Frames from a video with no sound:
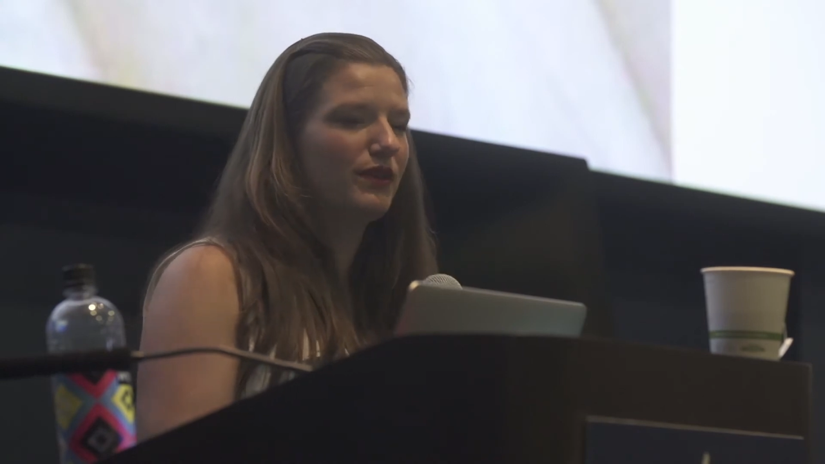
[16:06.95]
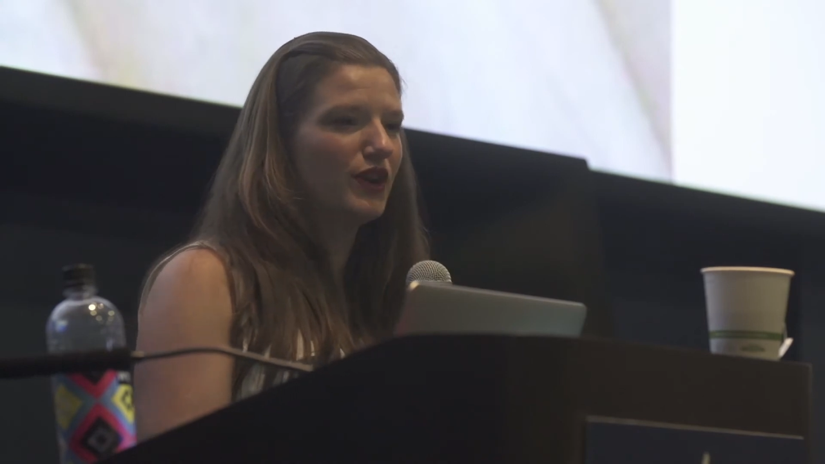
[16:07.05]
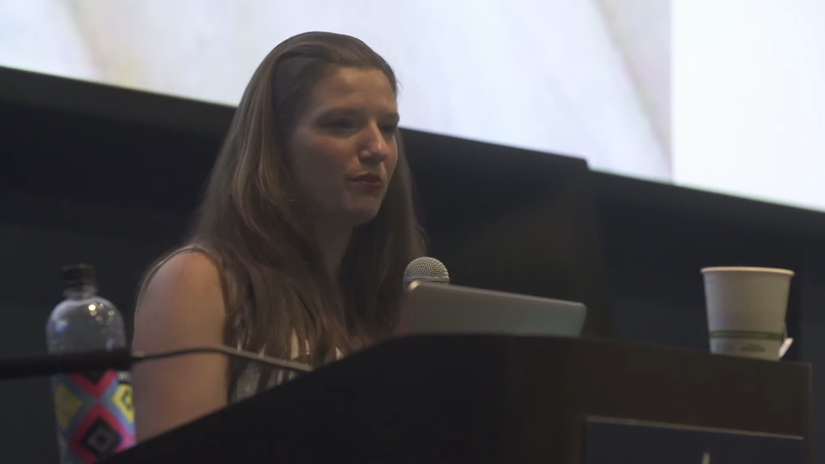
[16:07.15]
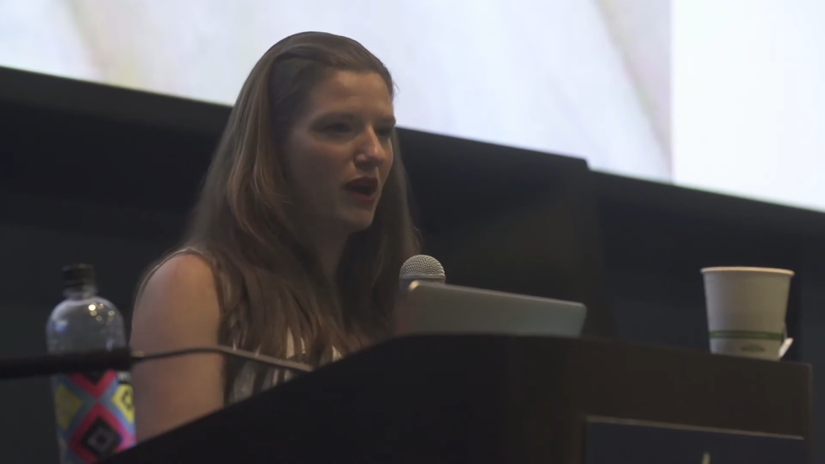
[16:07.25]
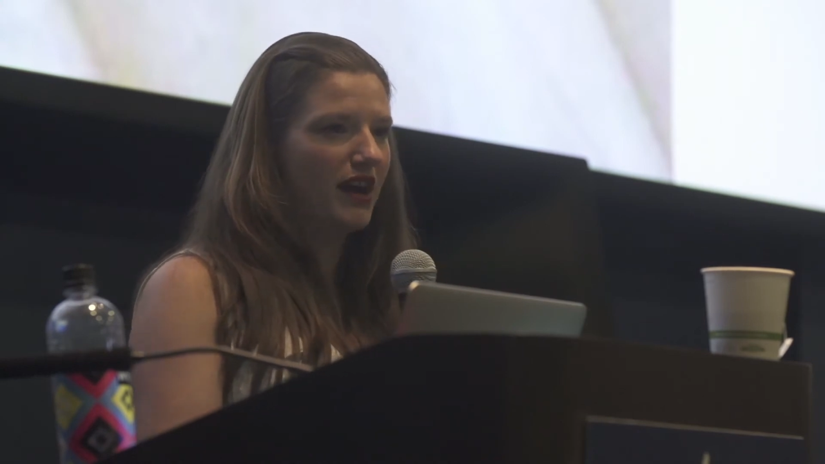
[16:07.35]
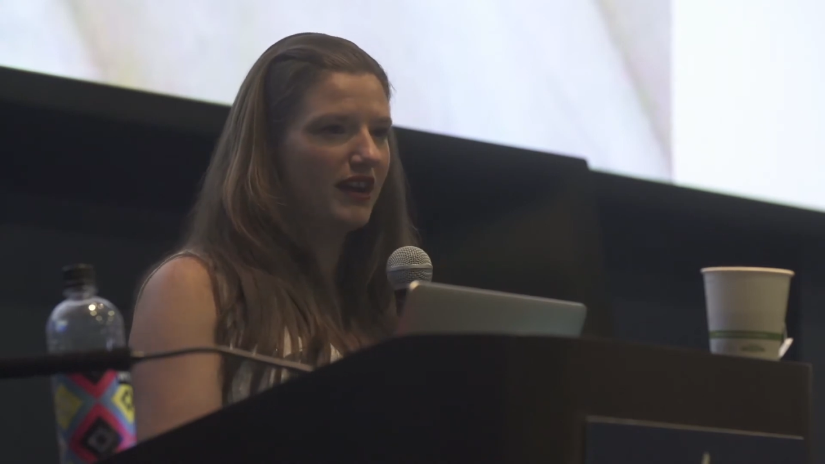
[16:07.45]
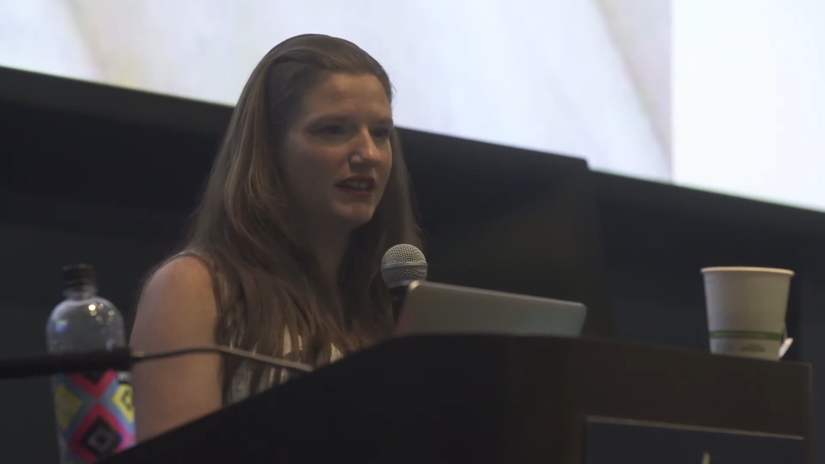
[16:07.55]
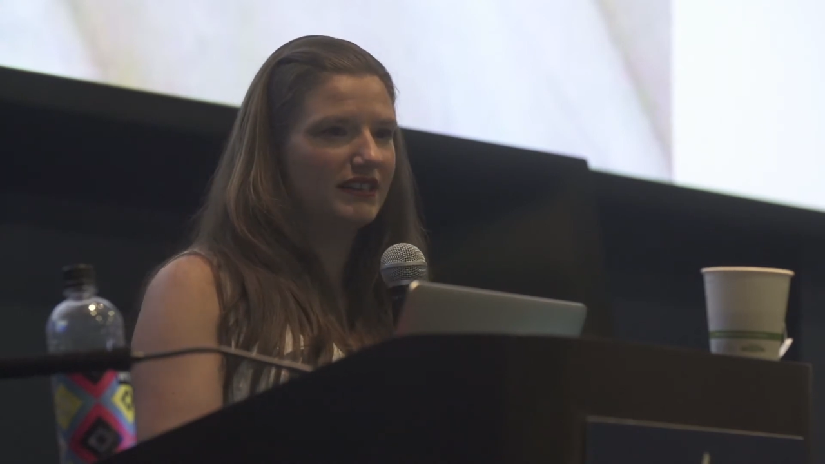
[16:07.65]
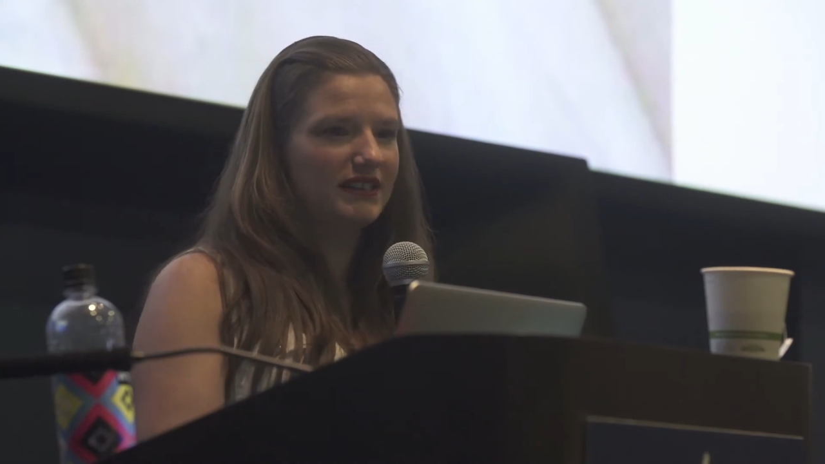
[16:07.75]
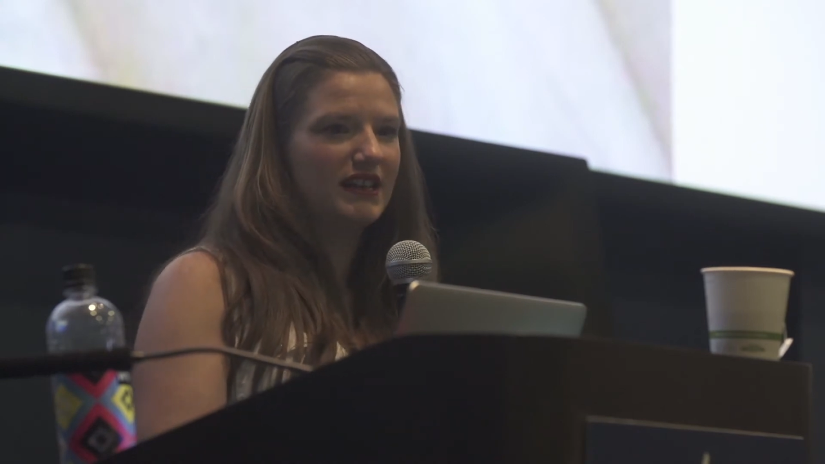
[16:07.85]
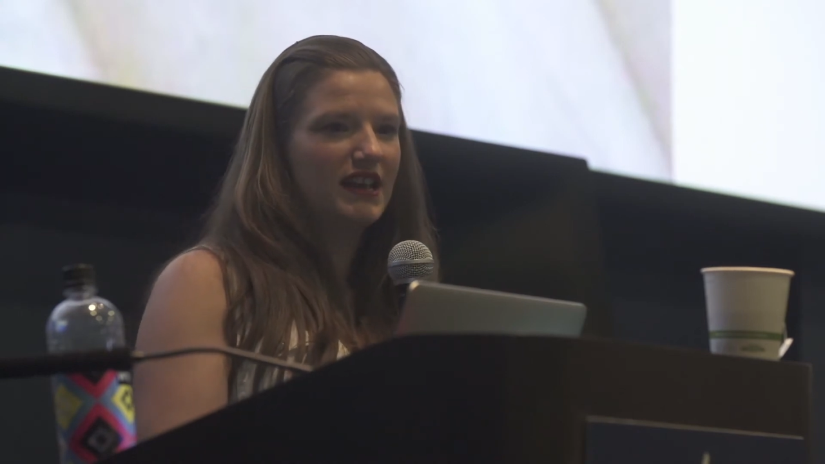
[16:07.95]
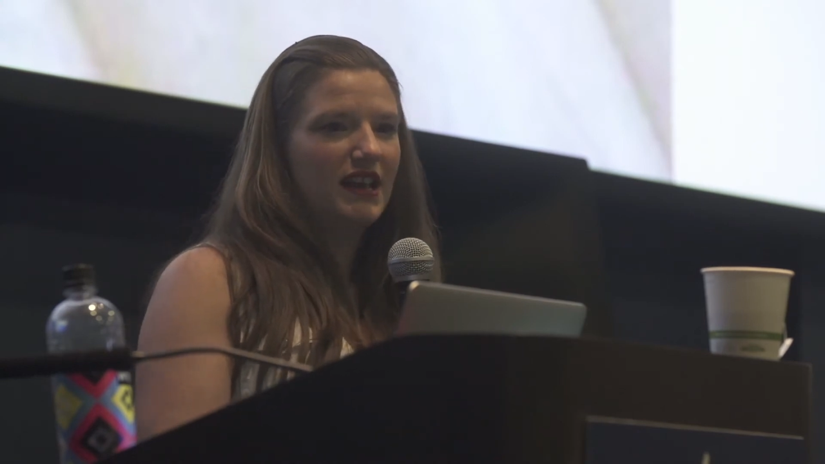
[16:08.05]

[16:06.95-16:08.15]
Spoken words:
with your product is